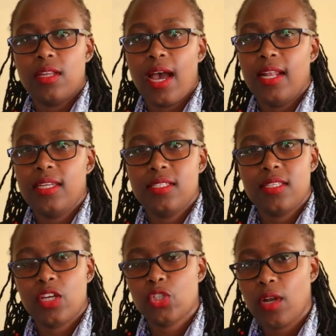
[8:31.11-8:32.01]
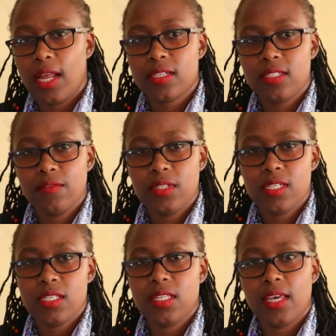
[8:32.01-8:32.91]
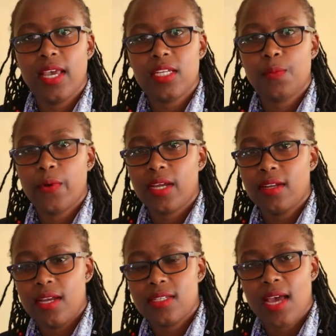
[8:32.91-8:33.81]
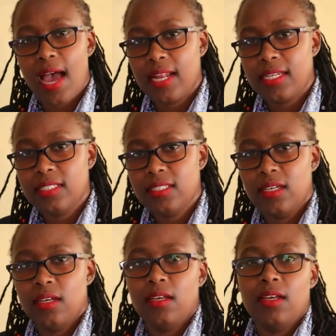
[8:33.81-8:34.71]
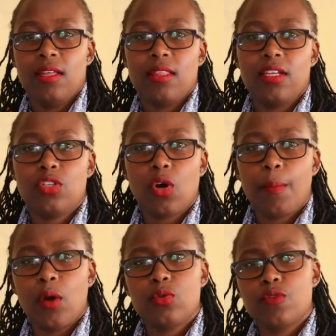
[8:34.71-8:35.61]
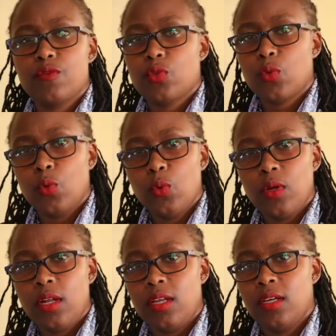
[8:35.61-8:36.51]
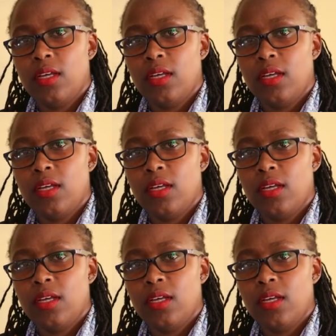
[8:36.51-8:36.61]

early sexual activities, they get pregnant early, they drop out of school.